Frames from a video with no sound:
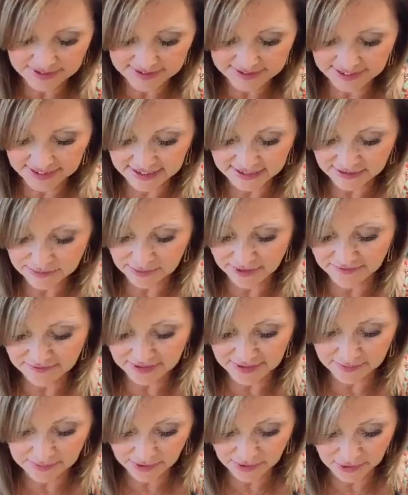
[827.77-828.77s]
I'm going to say that's
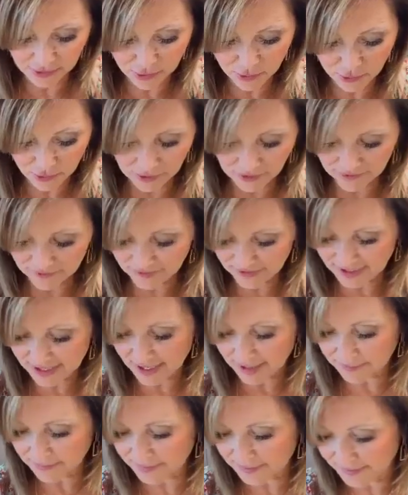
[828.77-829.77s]
roughly about
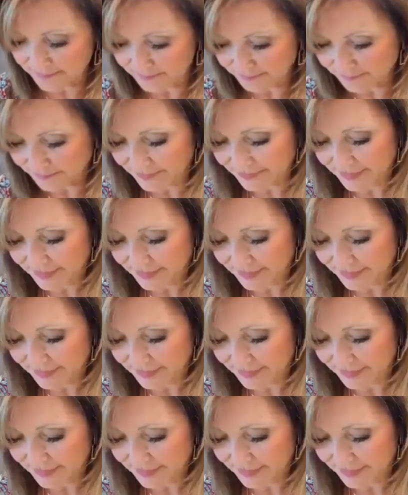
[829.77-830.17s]
1/4 cup.